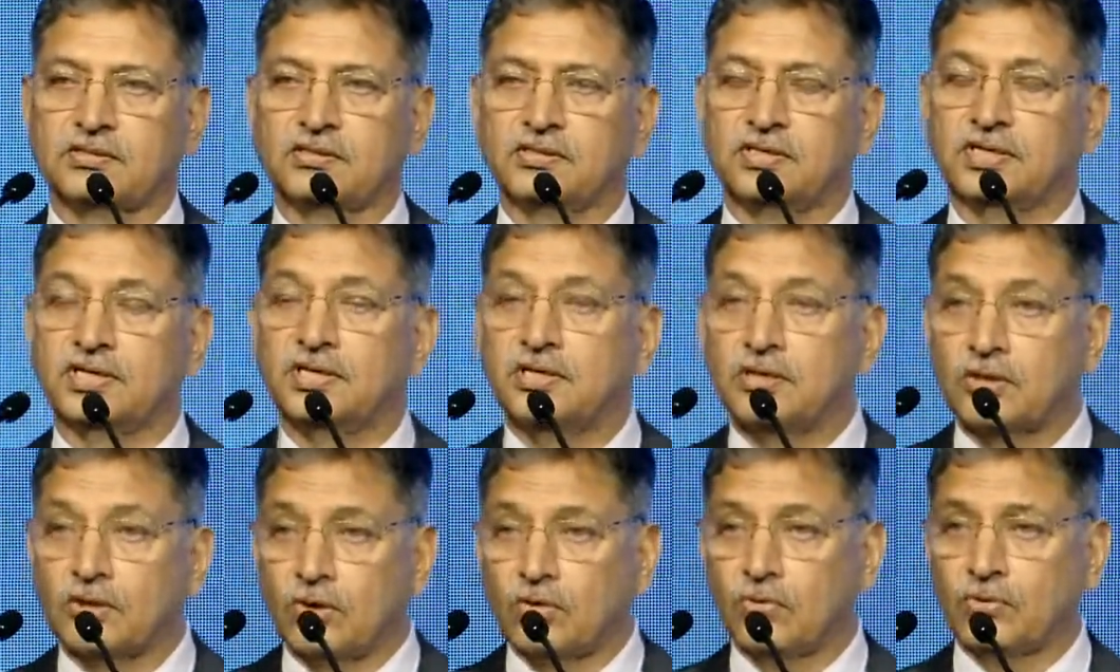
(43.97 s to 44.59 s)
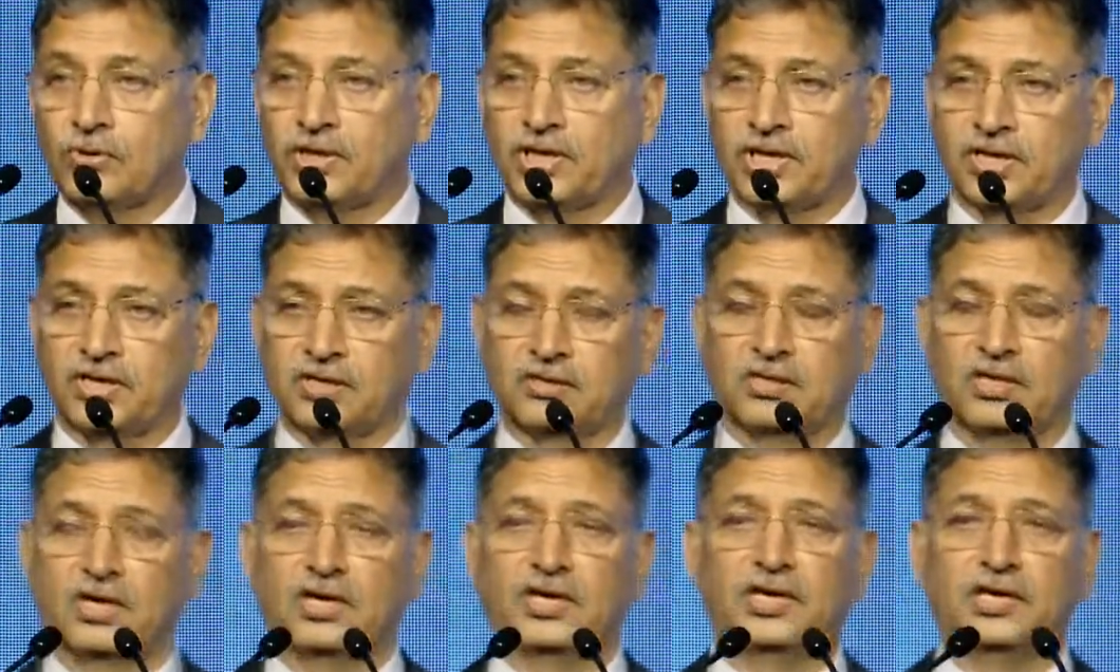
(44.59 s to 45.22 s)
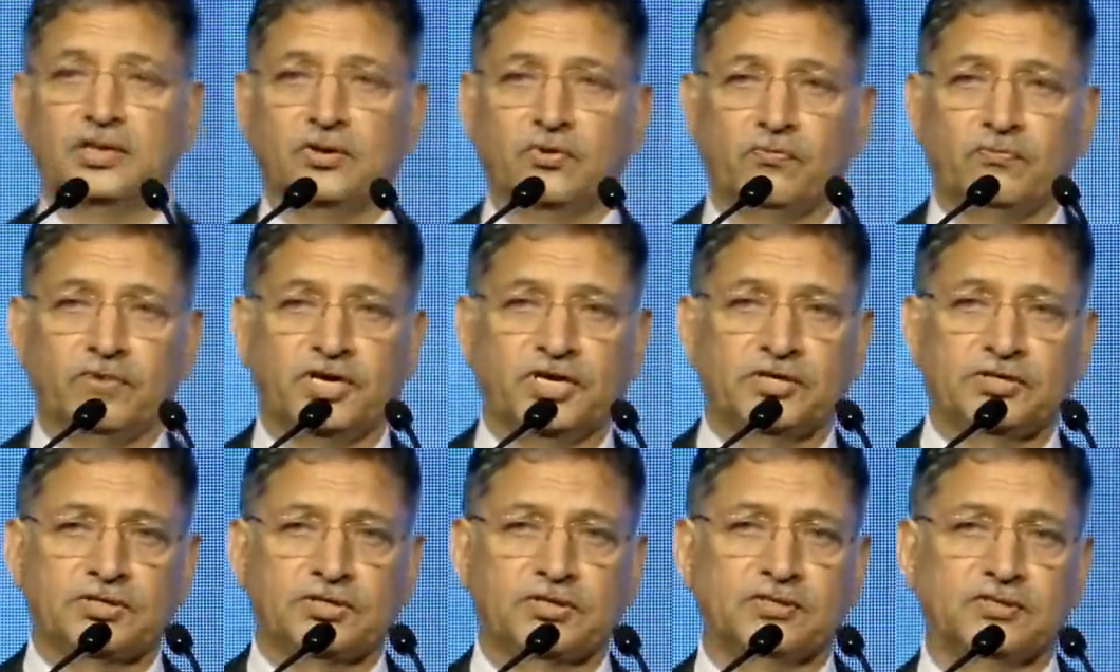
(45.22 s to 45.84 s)
including the
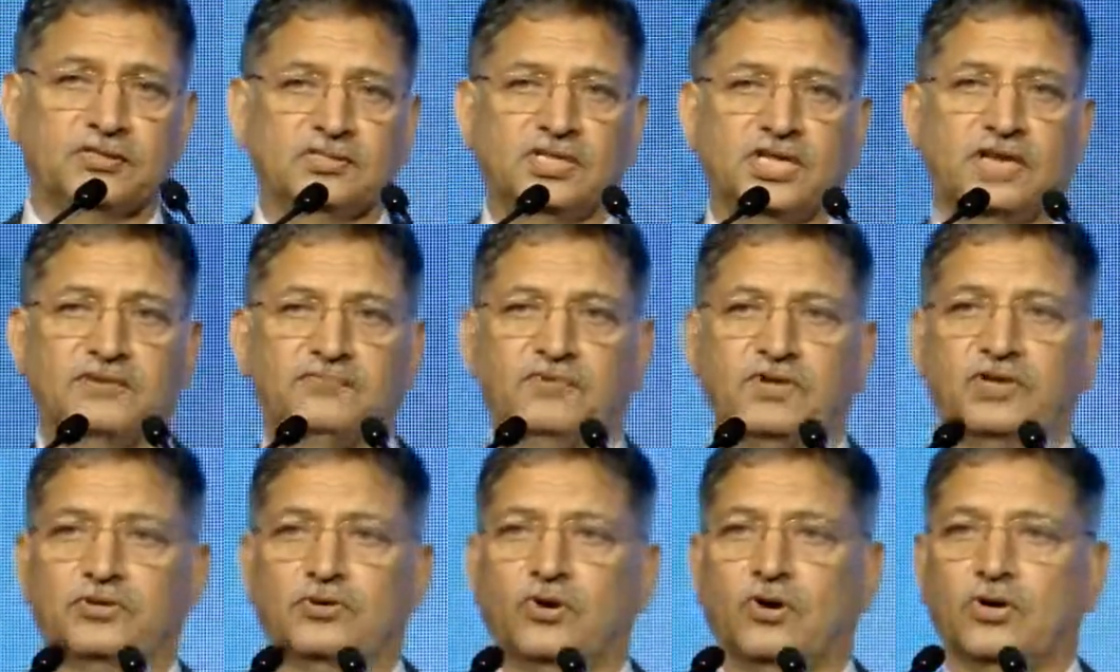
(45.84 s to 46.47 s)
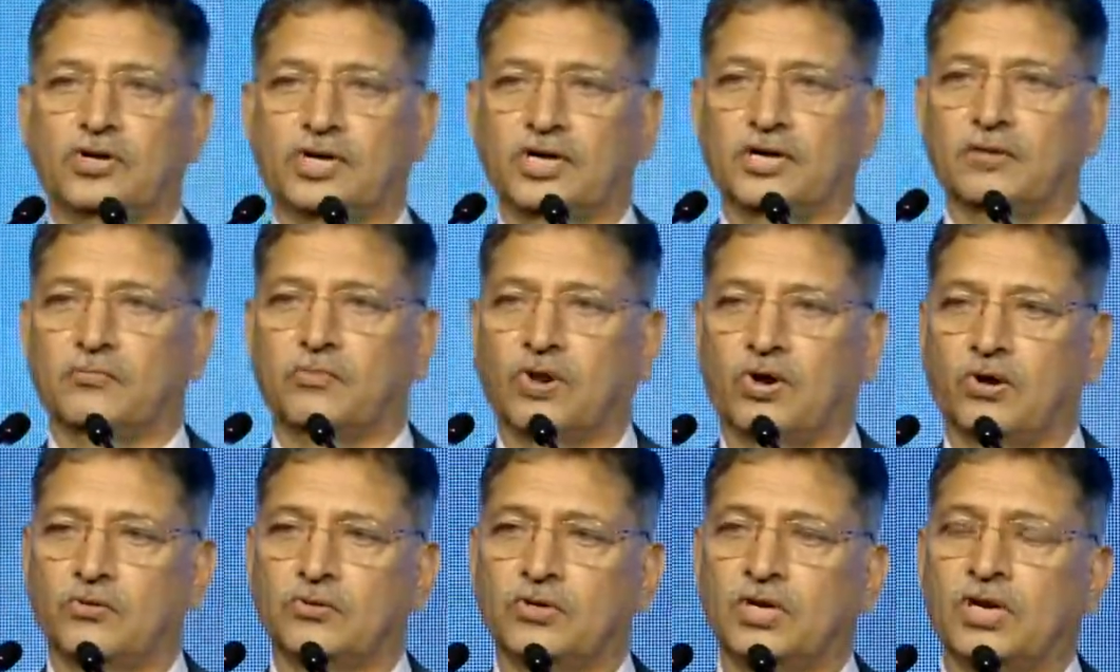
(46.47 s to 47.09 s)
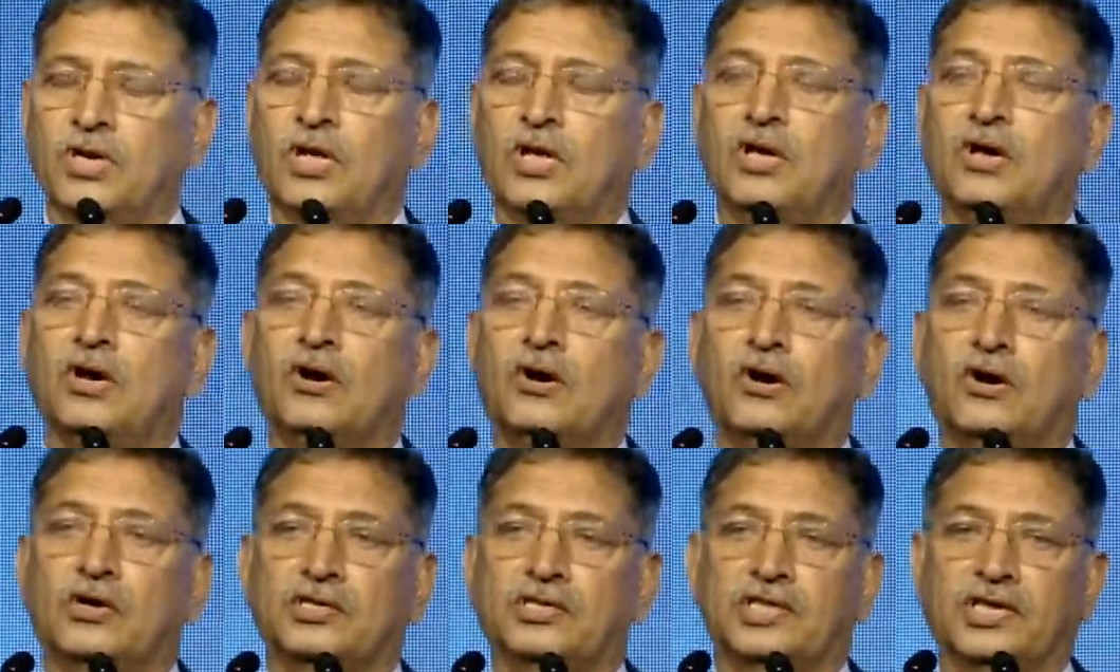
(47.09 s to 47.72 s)
innovations that we are talking about
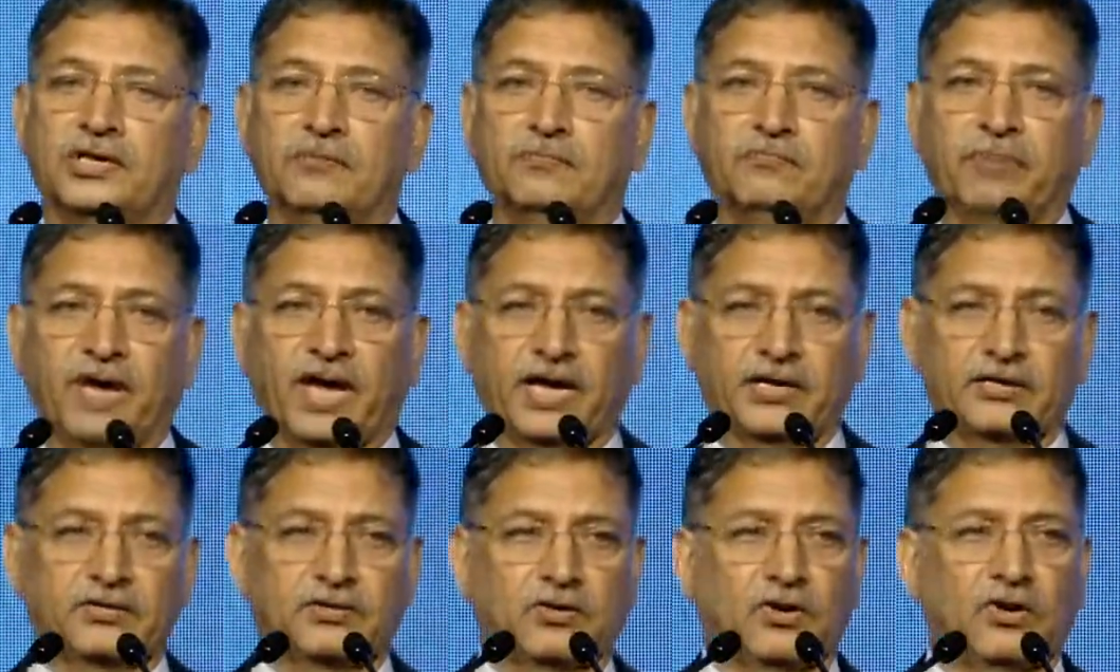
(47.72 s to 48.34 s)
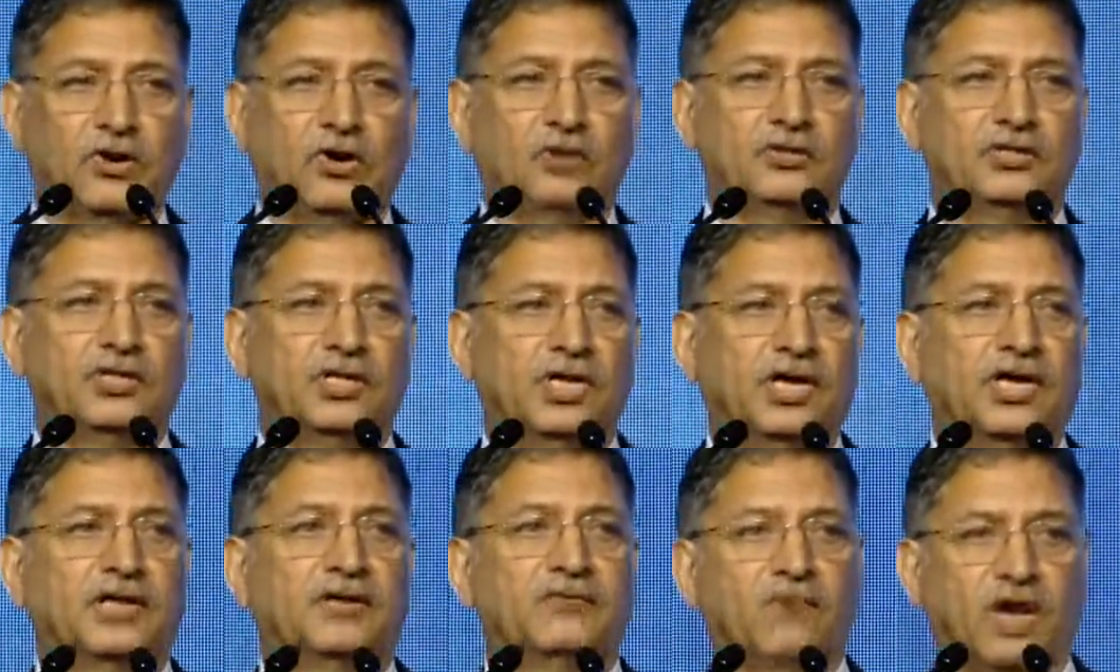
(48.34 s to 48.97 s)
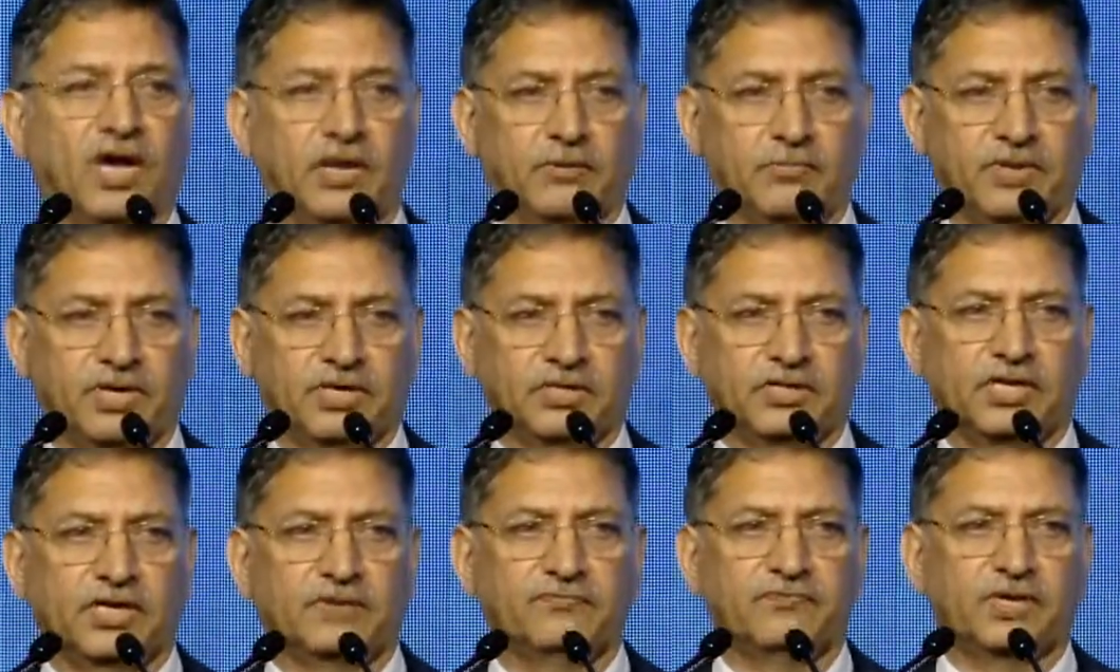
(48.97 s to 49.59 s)
or the impact on the environment
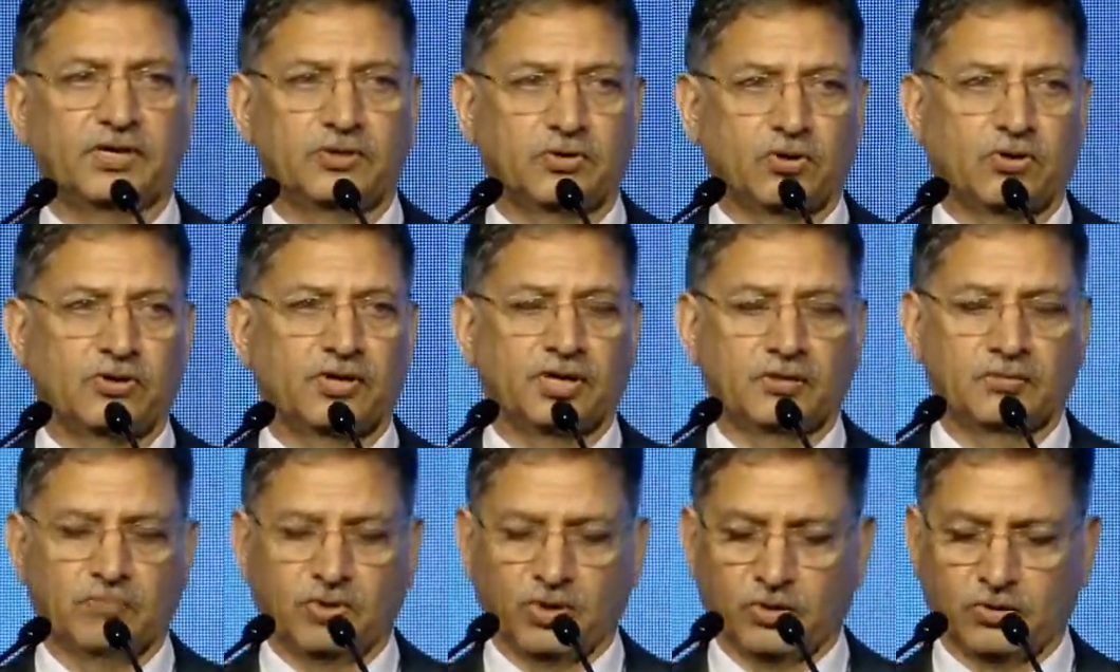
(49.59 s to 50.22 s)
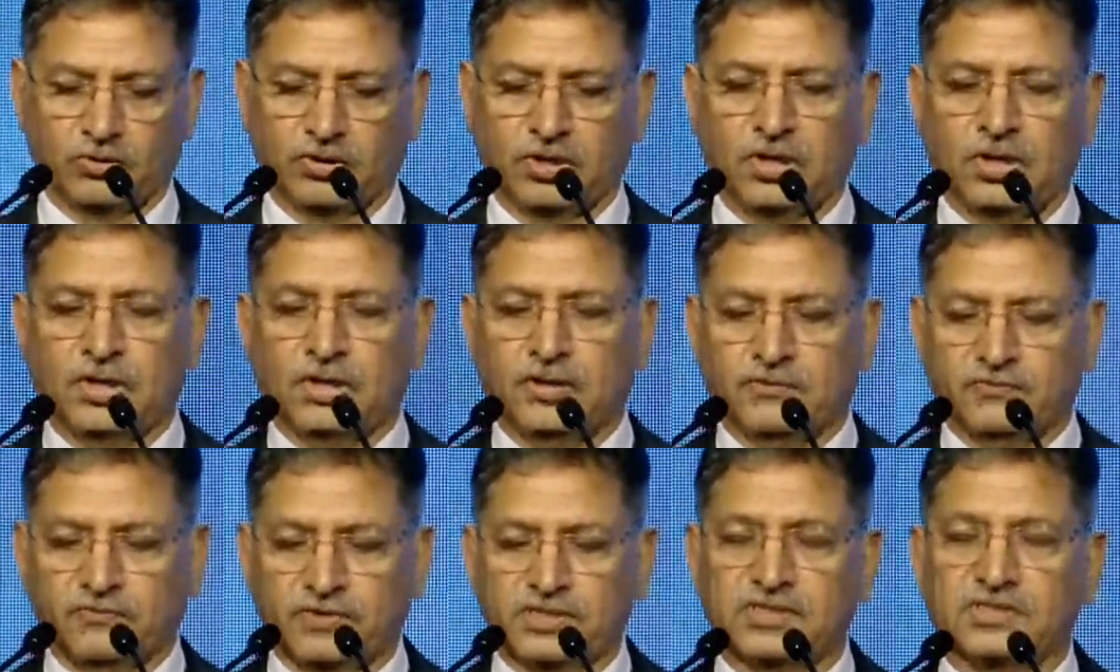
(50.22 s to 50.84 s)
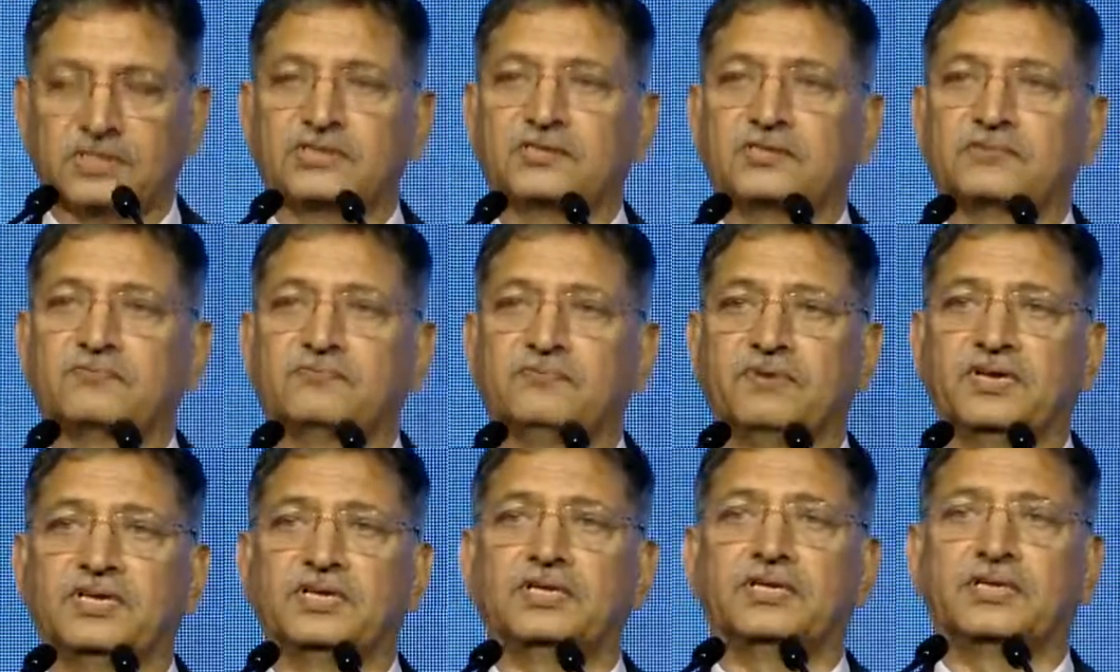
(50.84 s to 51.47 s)
that we are talking about, which is
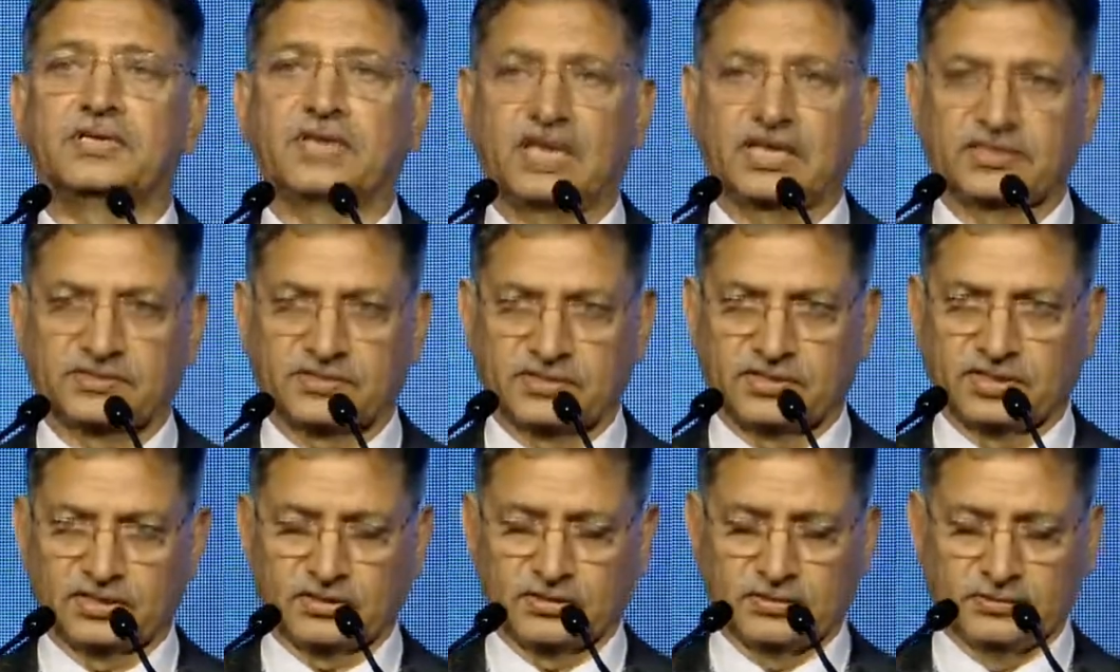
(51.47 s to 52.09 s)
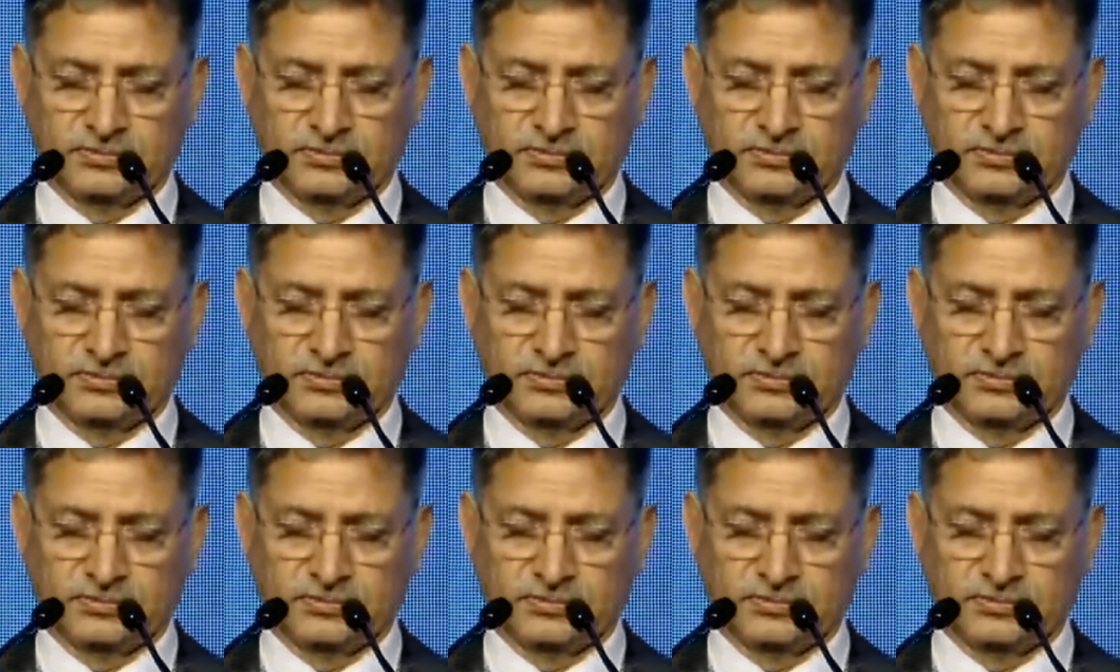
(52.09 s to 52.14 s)
fantastic.